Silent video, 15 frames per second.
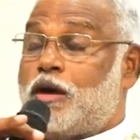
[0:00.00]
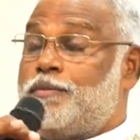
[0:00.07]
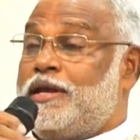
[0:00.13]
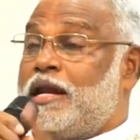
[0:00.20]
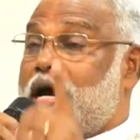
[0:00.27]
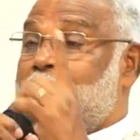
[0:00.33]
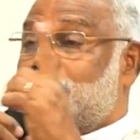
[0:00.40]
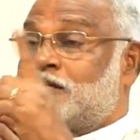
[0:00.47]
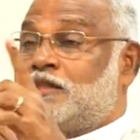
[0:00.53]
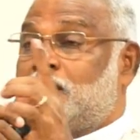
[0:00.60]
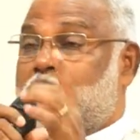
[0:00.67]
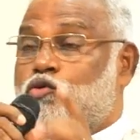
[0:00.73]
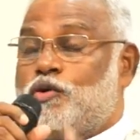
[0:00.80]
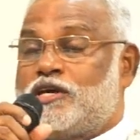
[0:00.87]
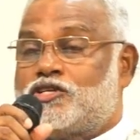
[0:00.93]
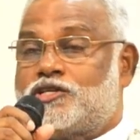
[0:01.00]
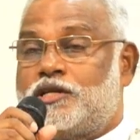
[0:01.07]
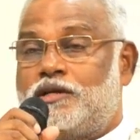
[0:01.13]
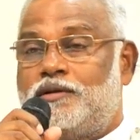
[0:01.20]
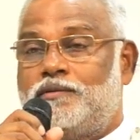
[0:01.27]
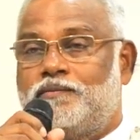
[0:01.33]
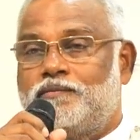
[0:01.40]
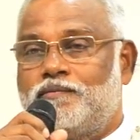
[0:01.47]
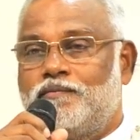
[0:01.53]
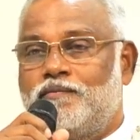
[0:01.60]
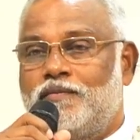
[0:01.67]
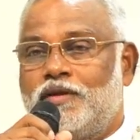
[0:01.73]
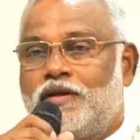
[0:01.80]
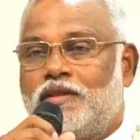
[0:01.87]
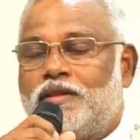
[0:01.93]
have been asking the question.
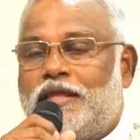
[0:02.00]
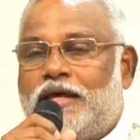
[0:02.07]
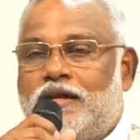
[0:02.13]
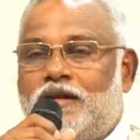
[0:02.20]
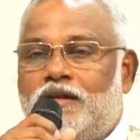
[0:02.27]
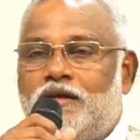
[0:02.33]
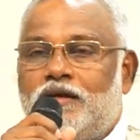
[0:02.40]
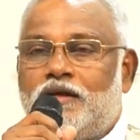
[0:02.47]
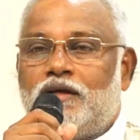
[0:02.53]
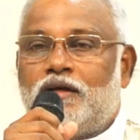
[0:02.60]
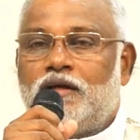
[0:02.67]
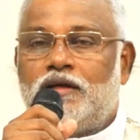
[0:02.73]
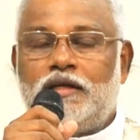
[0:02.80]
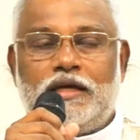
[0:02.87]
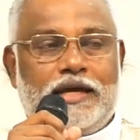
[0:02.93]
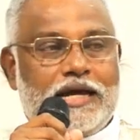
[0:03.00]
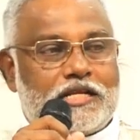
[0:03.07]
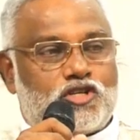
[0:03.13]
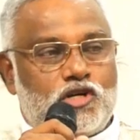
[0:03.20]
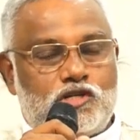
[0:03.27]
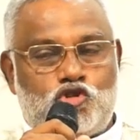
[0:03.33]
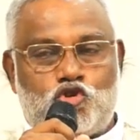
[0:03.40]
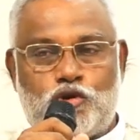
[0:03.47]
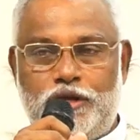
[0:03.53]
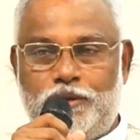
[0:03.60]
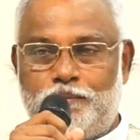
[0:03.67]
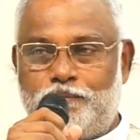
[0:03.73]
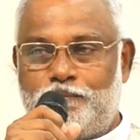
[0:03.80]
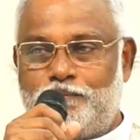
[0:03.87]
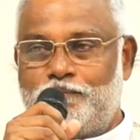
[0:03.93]
Then he gets a
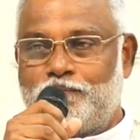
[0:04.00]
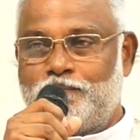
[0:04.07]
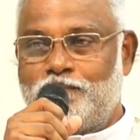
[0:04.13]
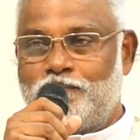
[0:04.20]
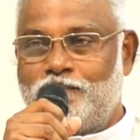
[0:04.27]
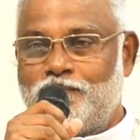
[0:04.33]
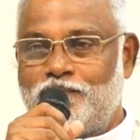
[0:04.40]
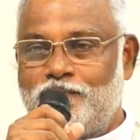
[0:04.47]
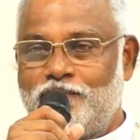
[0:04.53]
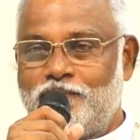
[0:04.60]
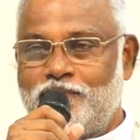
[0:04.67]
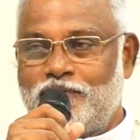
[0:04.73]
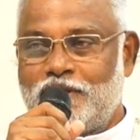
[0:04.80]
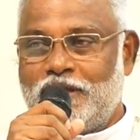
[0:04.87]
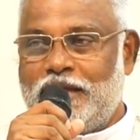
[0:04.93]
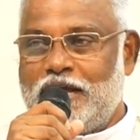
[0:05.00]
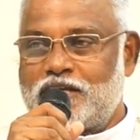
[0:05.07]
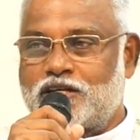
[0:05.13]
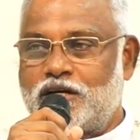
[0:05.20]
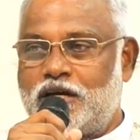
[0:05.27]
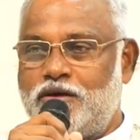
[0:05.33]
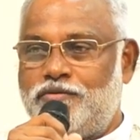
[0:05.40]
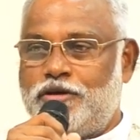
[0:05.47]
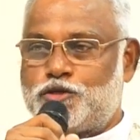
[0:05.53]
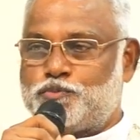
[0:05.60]
dream. Yesterday we